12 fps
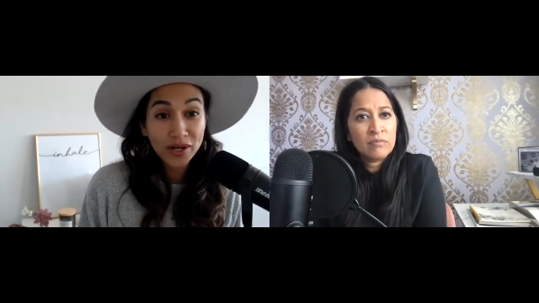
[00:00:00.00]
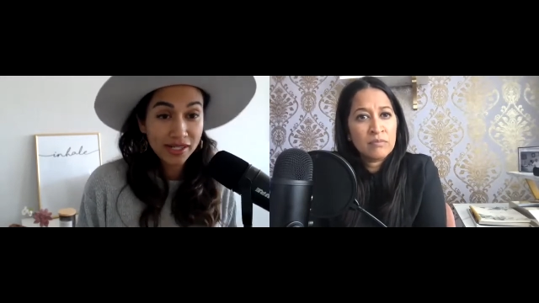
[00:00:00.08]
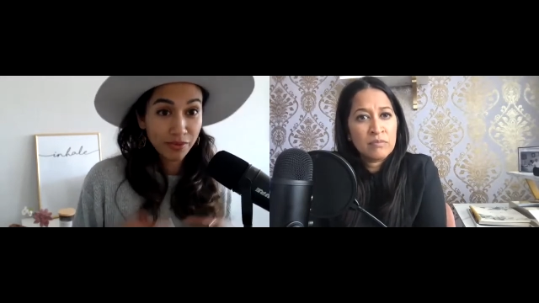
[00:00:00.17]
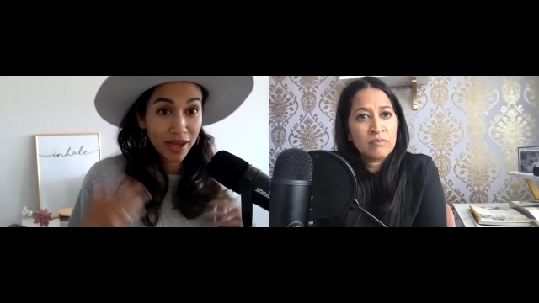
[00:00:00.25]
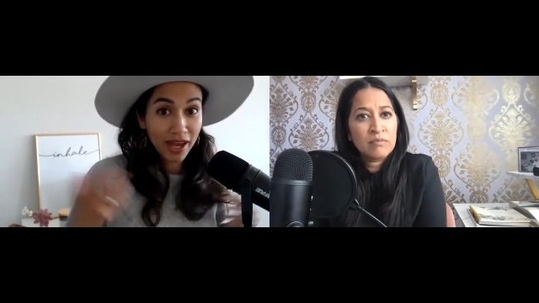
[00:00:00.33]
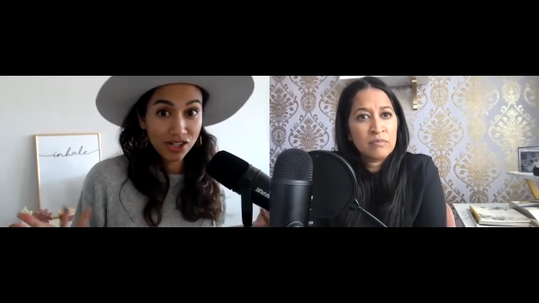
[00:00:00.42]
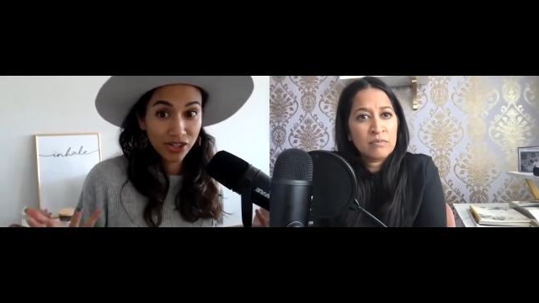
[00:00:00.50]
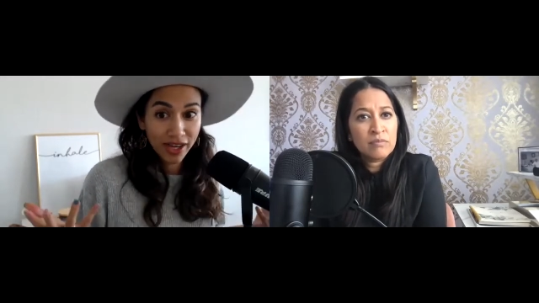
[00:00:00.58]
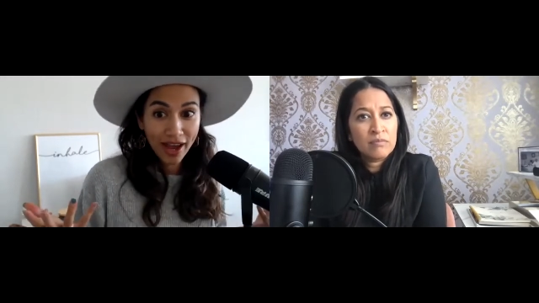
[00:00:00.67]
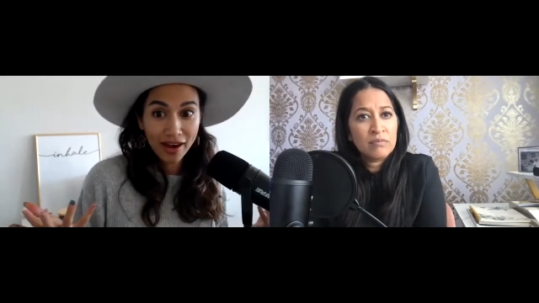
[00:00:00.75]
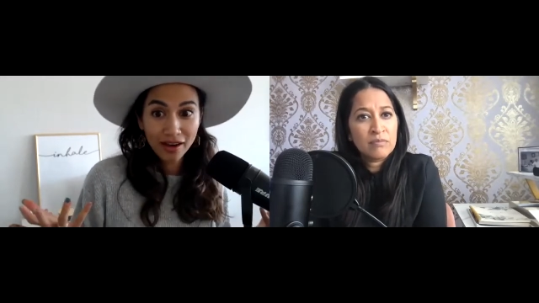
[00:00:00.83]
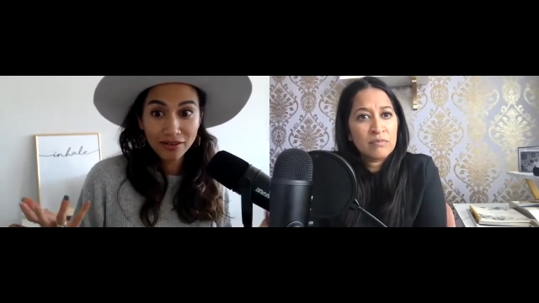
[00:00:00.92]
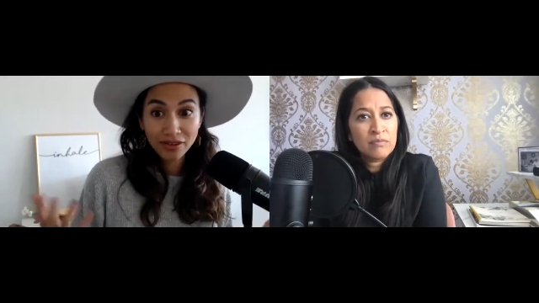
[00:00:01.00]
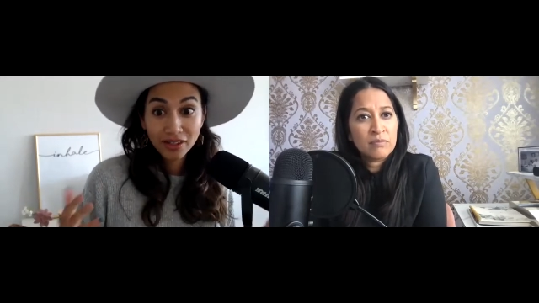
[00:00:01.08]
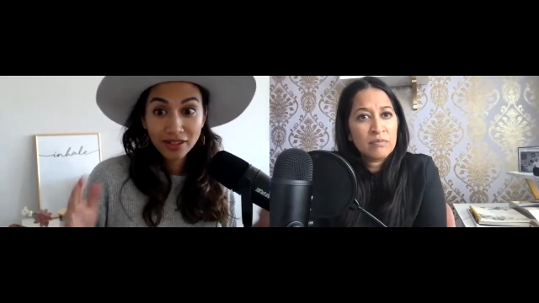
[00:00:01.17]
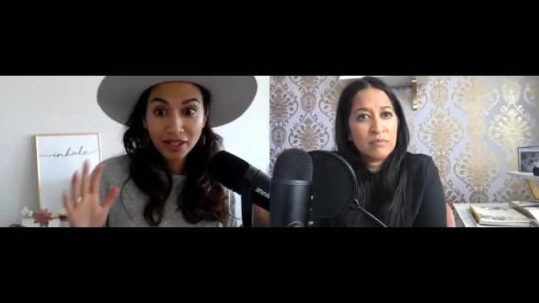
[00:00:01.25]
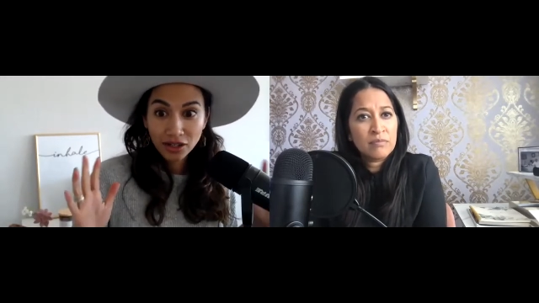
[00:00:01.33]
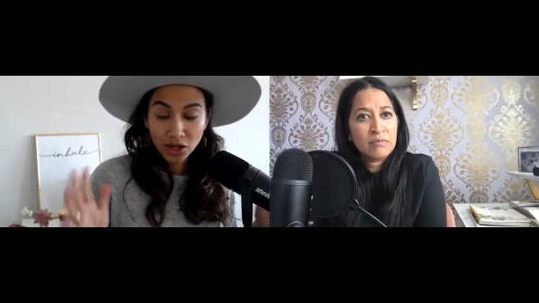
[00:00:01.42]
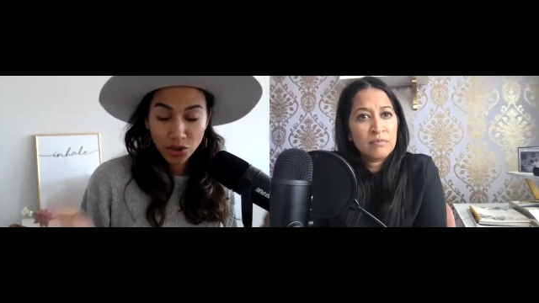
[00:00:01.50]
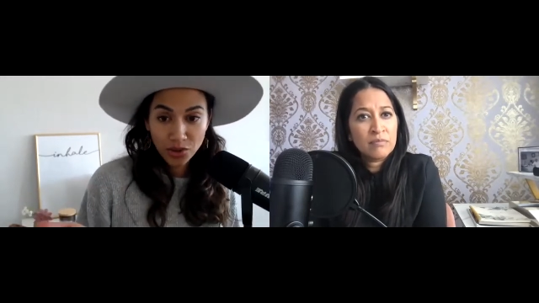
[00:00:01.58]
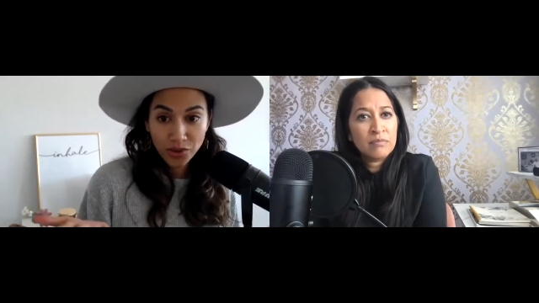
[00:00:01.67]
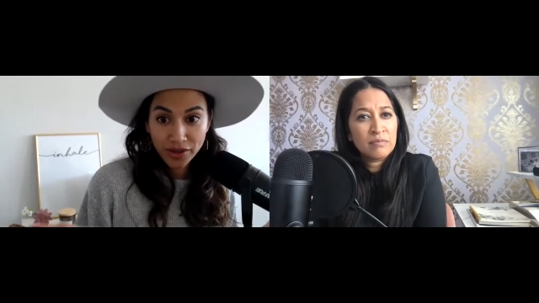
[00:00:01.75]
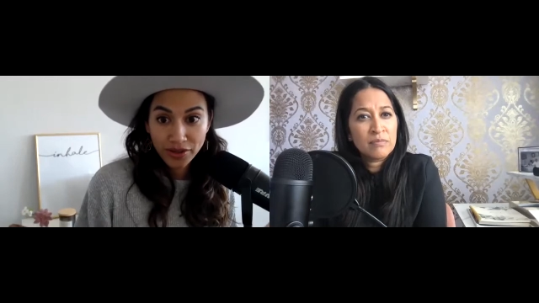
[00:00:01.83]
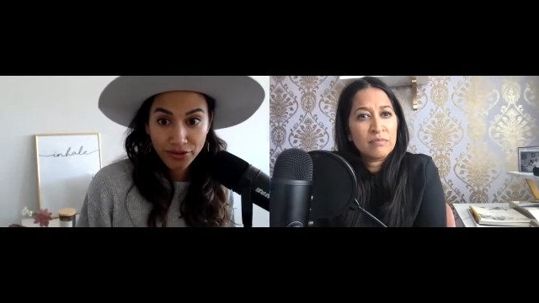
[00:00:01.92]
Speaker 1: and we actually have
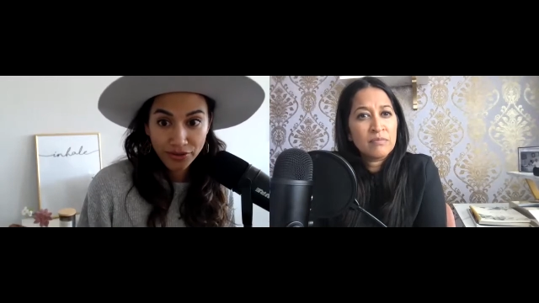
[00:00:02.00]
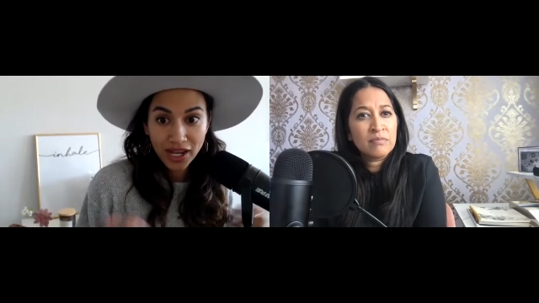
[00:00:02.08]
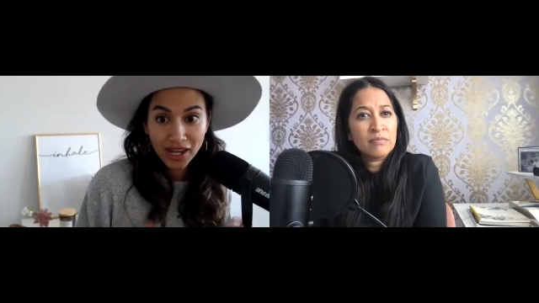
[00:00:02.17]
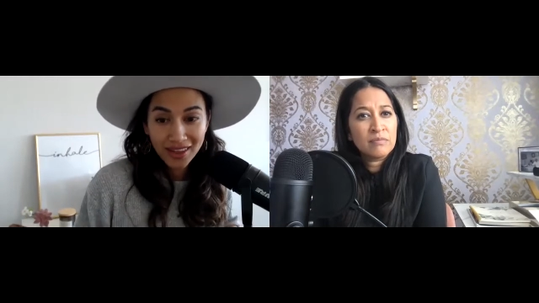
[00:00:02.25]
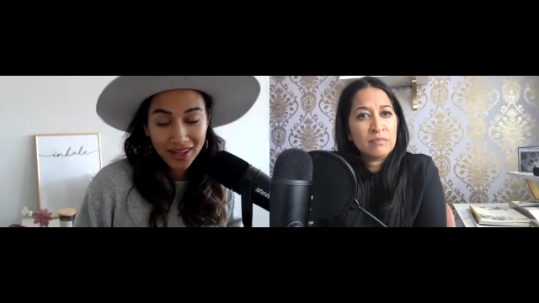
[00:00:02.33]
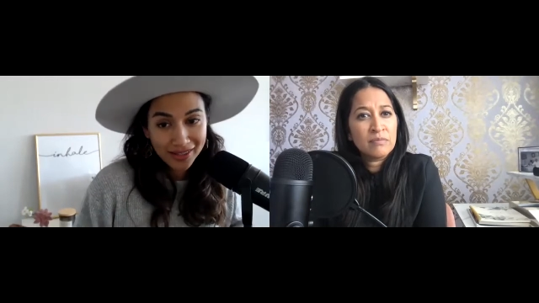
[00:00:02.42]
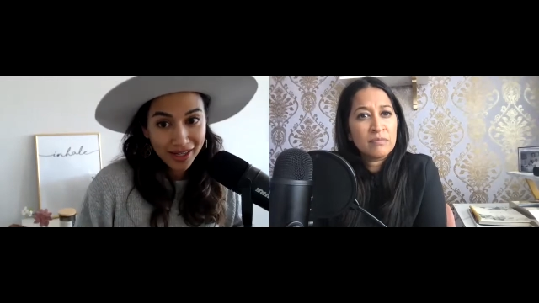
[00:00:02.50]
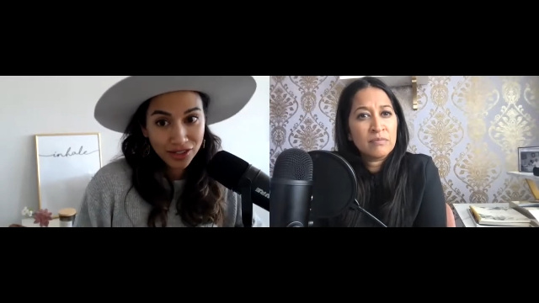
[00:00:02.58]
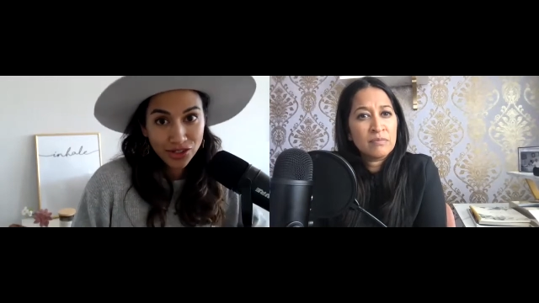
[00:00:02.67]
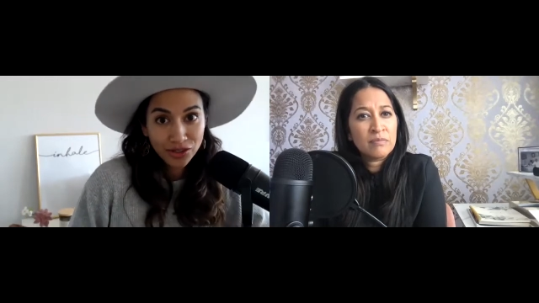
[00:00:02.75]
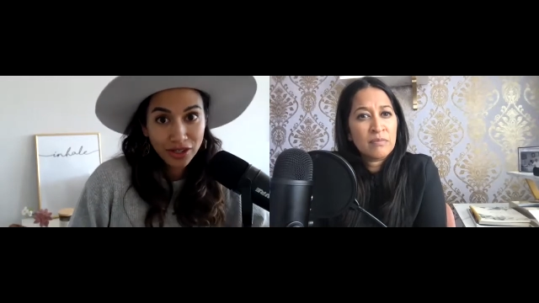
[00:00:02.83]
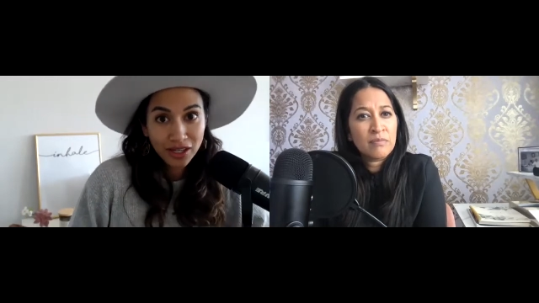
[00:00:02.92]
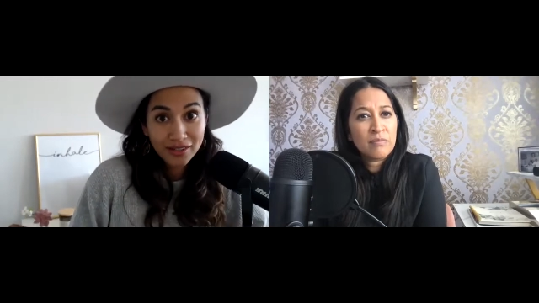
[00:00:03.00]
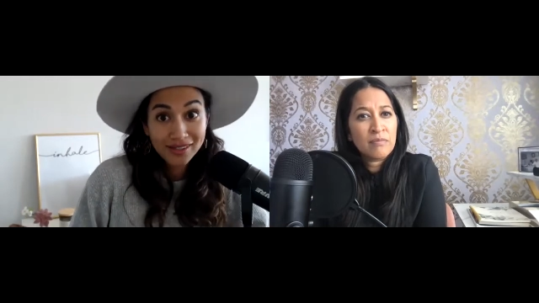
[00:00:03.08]
cohort three that's actually